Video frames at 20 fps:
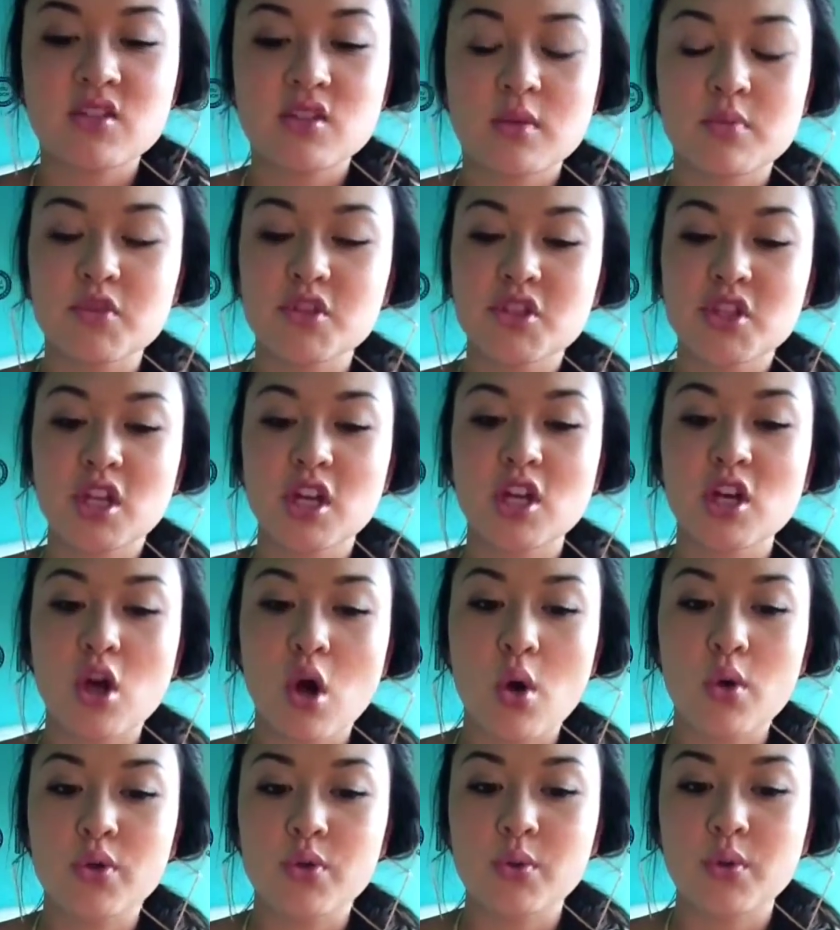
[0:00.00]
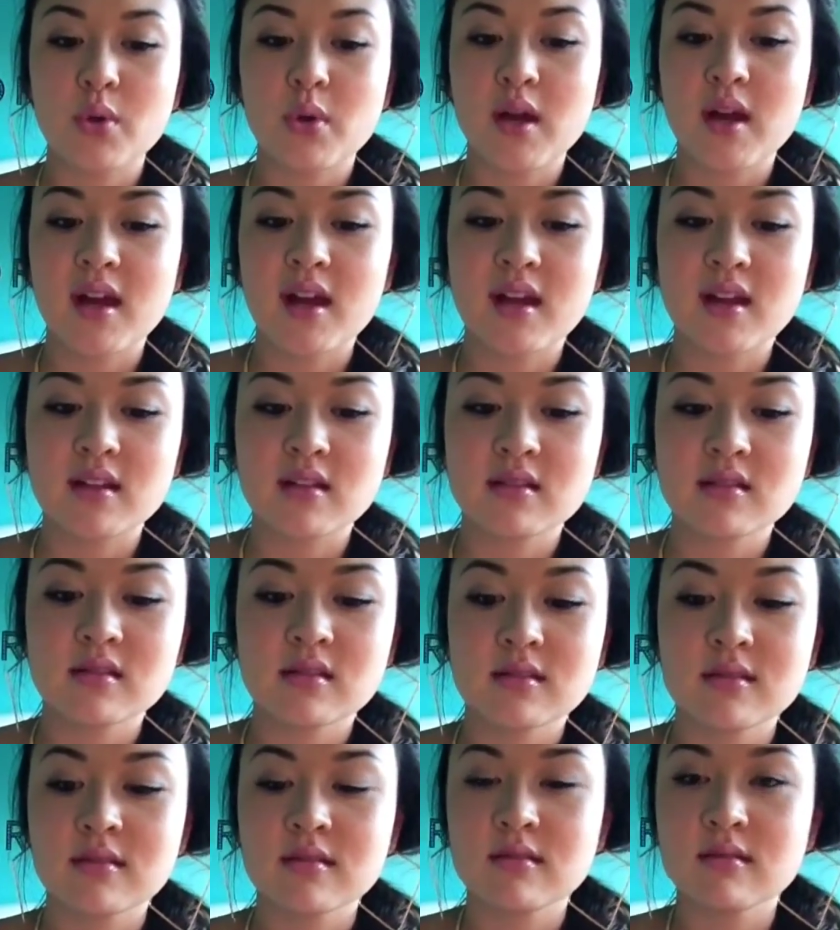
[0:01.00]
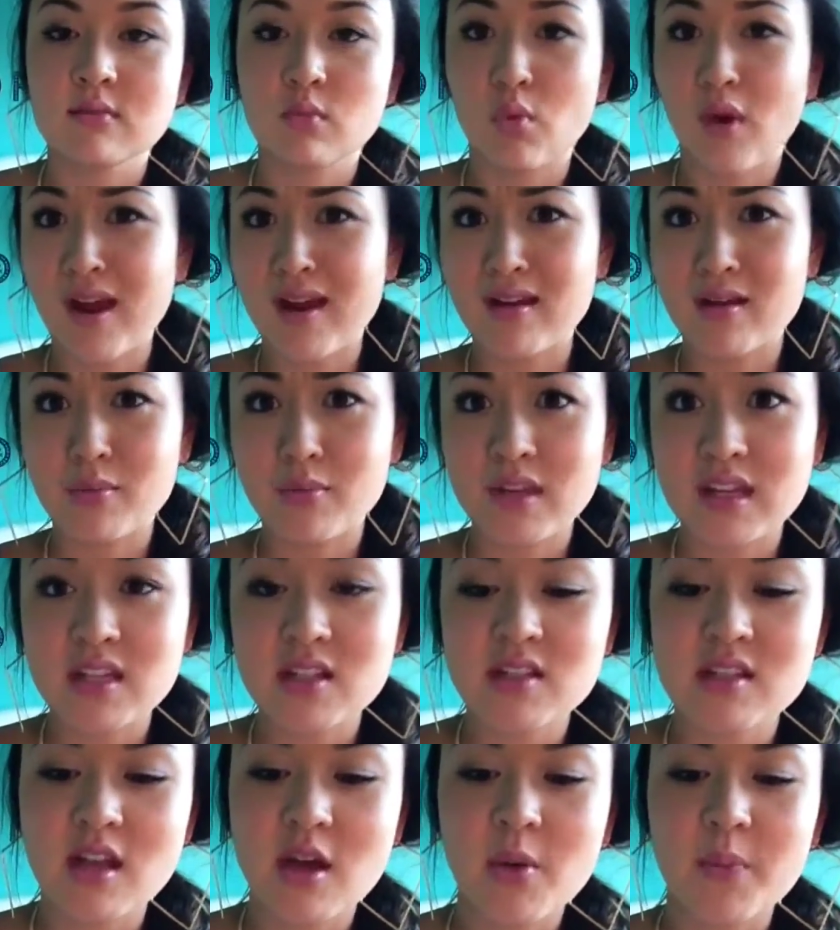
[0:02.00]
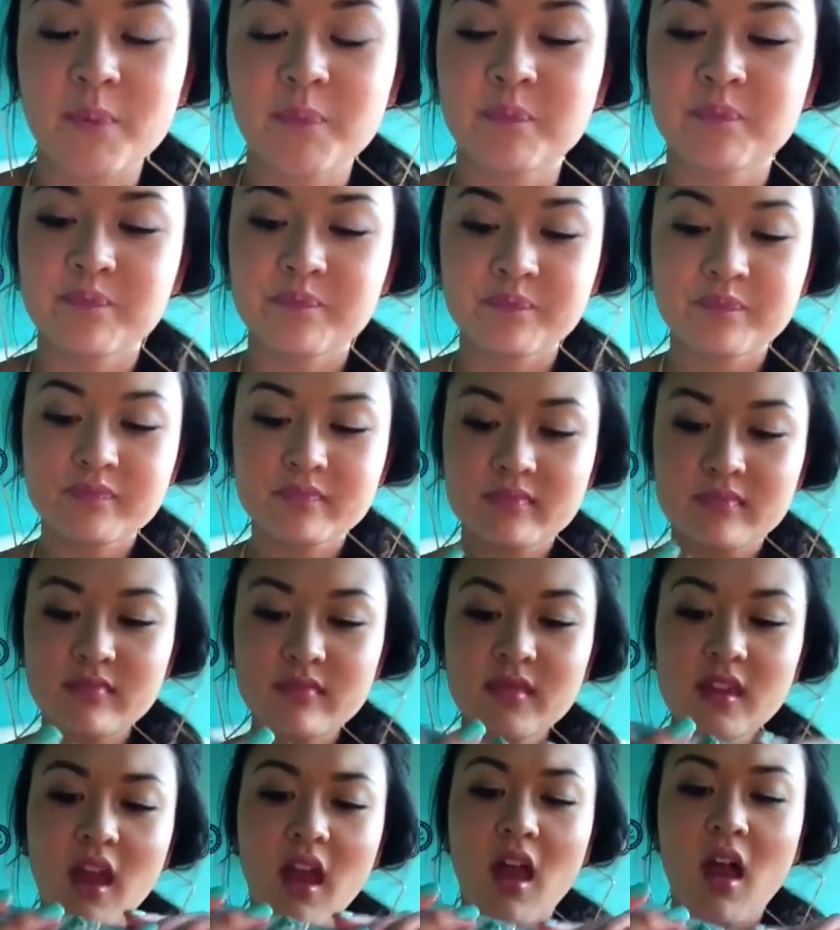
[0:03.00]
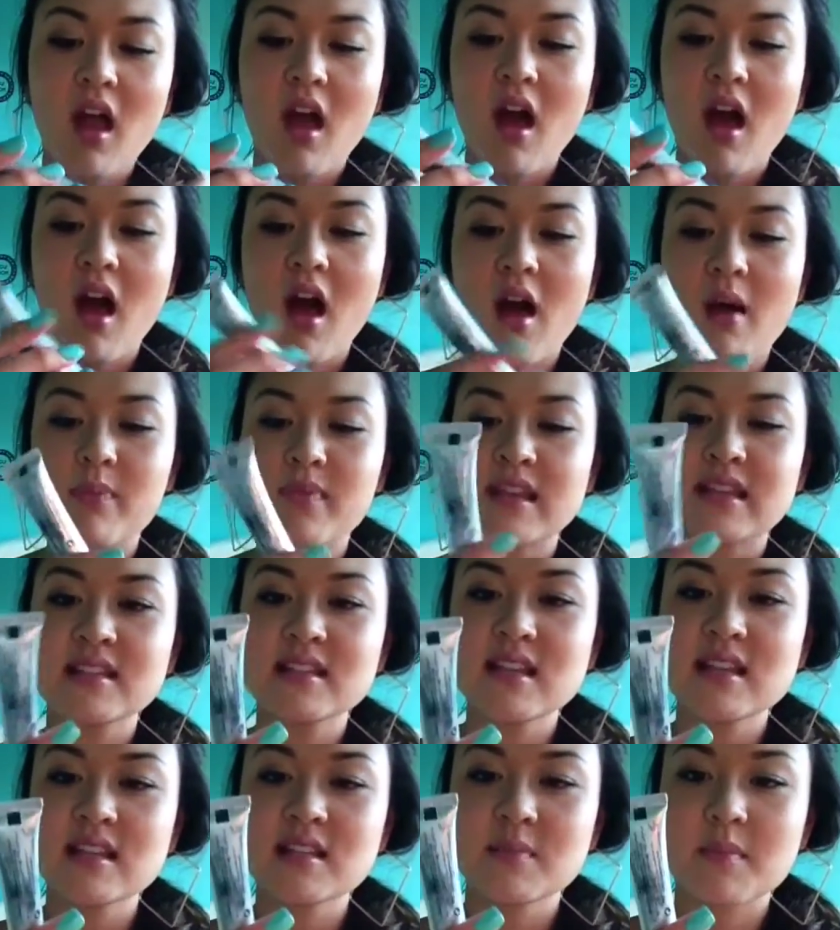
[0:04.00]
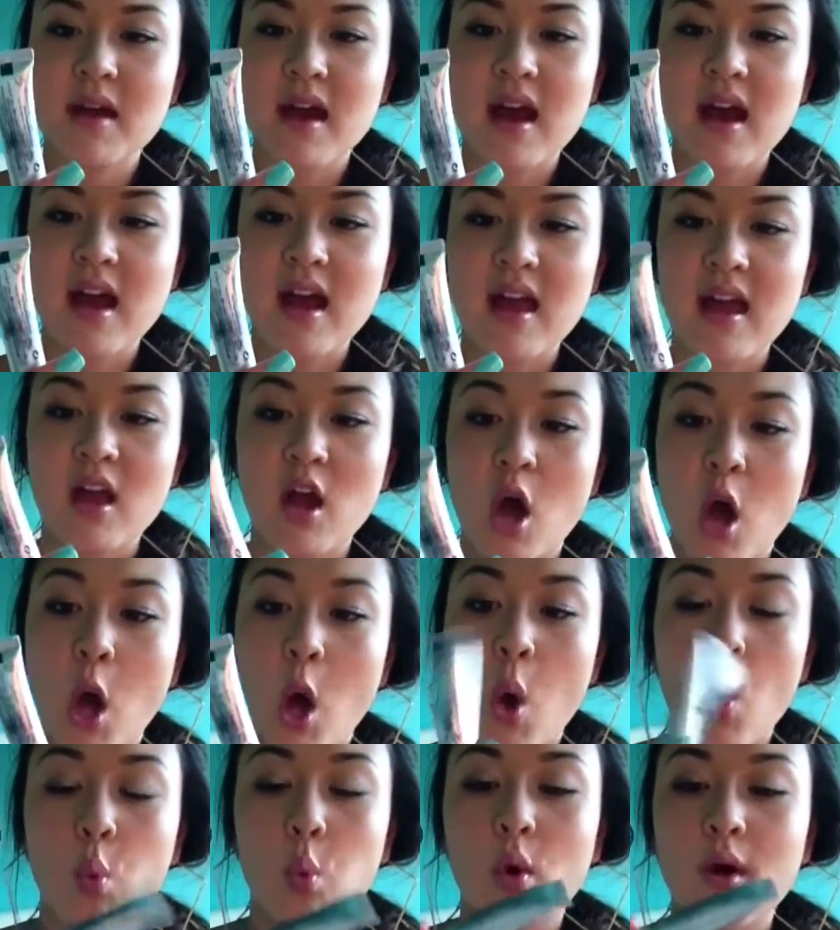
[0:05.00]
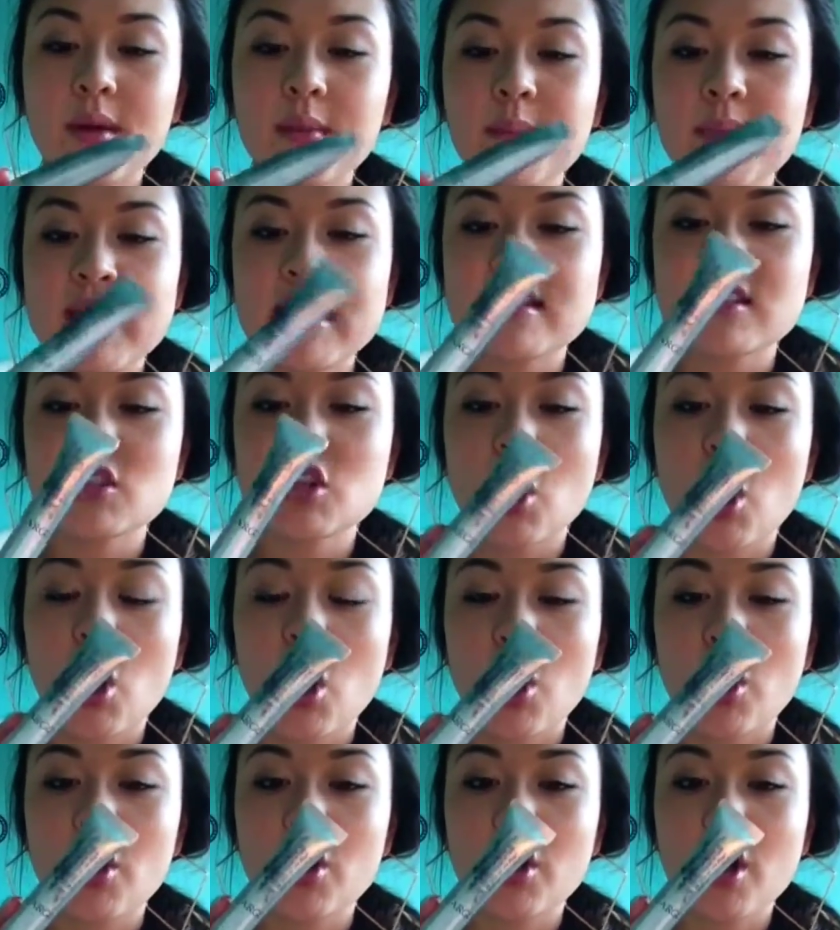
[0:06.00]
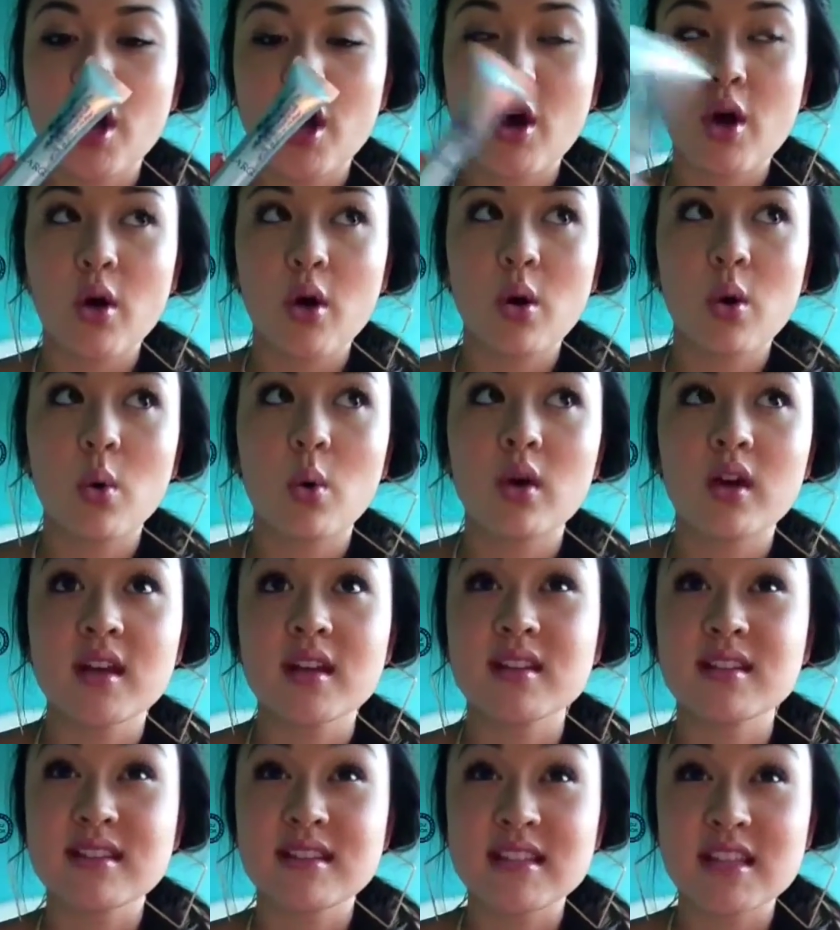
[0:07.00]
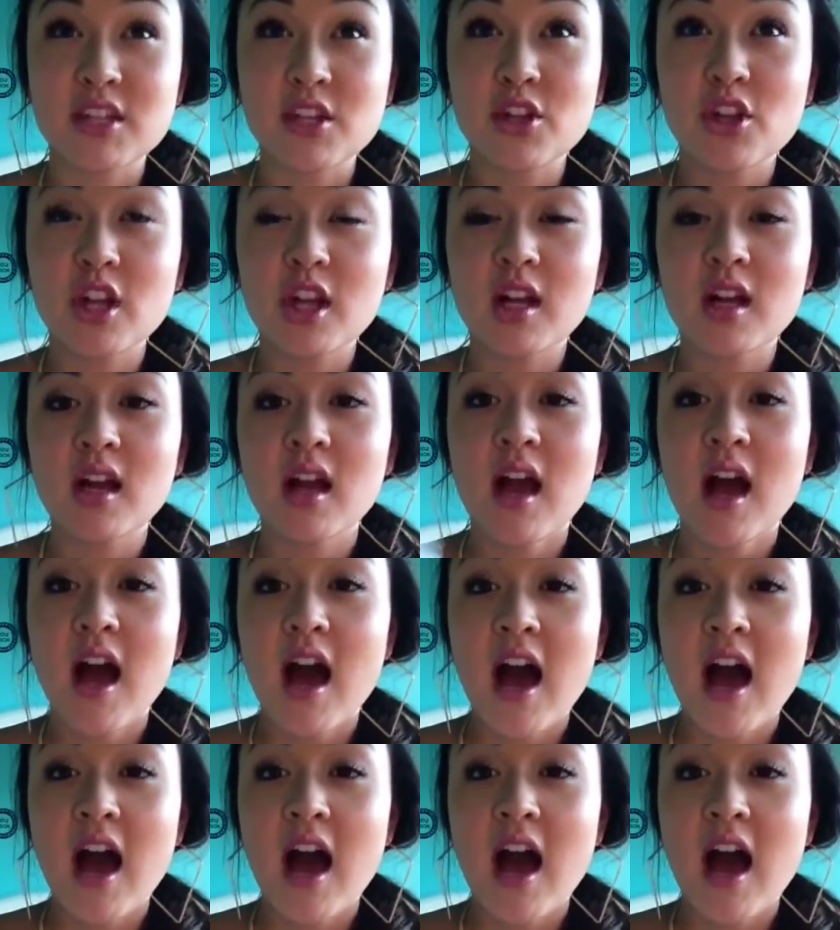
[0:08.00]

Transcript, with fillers: So I'm just going to go through it randomly. So um, this is my One Base Cargo Concealer.